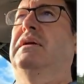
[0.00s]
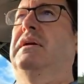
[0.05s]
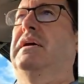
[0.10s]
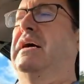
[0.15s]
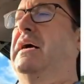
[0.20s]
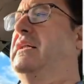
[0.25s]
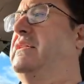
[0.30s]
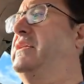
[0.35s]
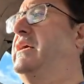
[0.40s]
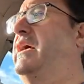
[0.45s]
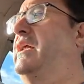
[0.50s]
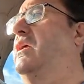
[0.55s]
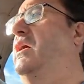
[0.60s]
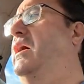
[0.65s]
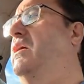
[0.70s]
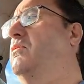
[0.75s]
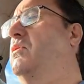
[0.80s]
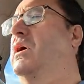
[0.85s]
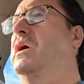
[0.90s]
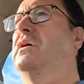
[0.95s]
And they're
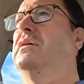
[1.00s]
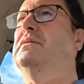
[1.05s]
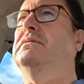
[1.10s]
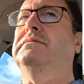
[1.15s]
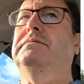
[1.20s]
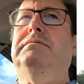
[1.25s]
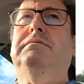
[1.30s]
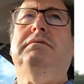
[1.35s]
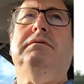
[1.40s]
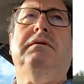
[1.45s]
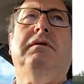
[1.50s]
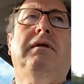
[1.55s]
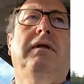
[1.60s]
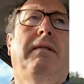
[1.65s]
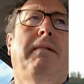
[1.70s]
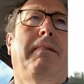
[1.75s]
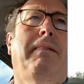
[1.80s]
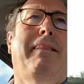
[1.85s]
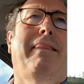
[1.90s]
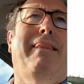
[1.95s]
like, well,
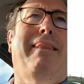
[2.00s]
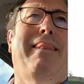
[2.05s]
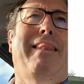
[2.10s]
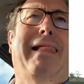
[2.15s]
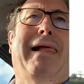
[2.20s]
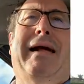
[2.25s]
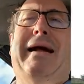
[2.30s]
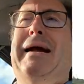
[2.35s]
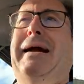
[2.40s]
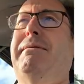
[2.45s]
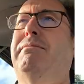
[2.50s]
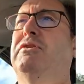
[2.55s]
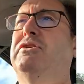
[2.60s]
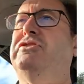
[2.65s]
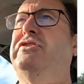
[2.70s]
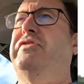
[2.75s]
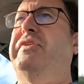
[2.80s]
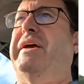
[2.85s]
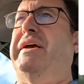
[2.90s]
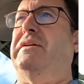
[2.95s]
uh, what
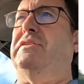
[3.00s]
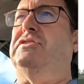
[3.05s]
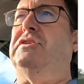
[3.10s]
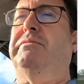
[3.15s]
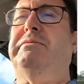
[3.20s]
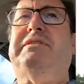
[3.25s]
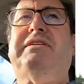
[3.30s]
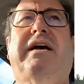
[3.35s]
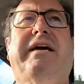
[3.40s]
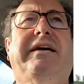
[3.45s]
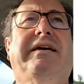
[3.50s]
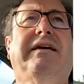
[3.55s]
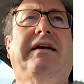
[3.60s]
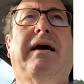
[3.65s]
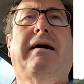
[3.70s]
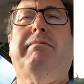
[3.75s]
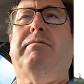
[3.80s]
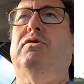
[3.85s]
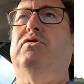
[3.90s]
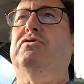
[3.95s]
do you think? Should we take it
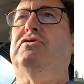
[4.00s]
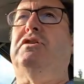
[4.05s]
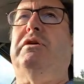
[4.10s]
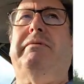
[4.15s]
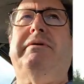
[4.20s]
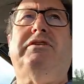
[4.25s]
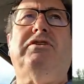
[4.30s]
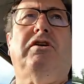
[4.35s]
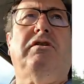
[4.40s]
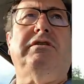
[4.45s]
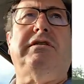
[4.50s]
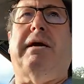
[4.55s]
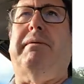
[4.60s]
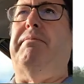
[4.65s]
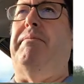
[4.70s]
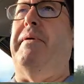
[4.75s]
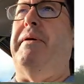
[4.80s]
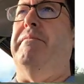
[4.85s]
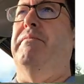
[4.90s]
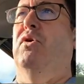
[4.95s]
up or shall we charge it
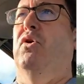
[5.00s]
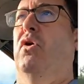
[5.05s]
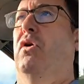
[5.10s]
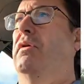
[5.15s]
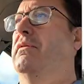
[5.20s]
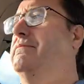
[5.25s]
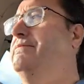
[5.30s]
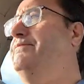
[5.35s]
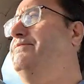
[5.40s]
up a bit more?